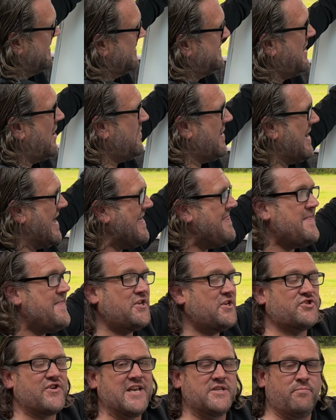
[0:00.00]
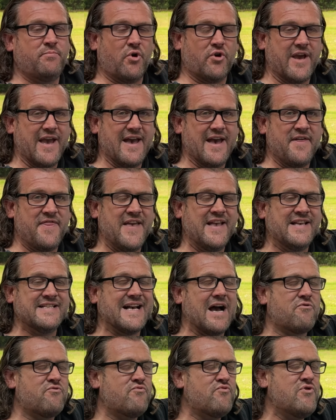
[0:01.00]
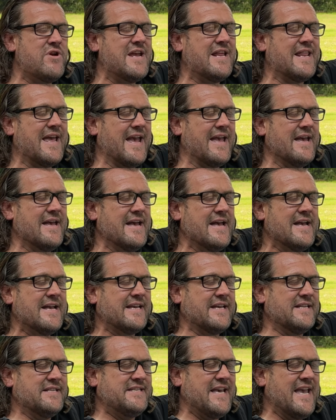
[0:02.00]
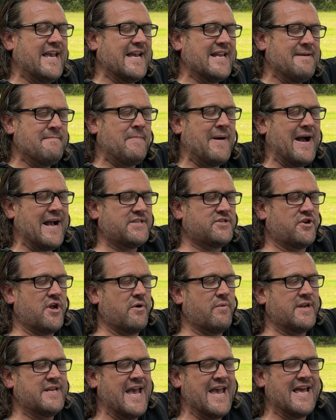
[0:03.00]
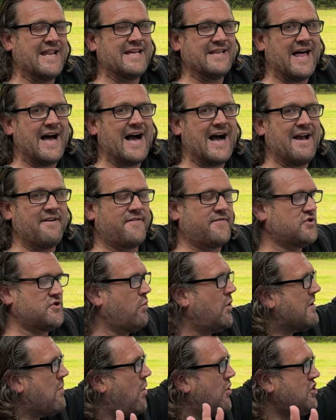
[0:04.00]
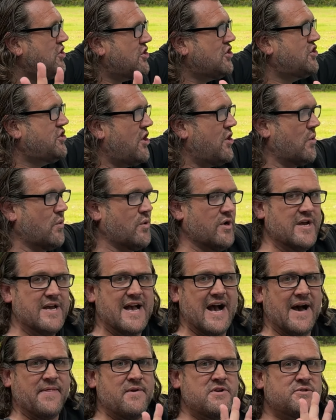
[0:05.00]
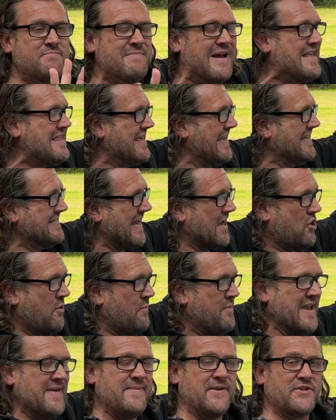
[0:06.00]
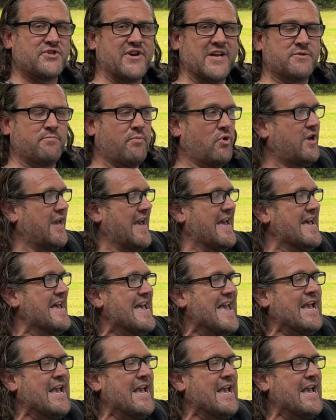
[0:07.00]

Now, in the stress bucket are things that really can take an impact on our daily life. So what I want you to do, and there's many things that could be in the stress bucket.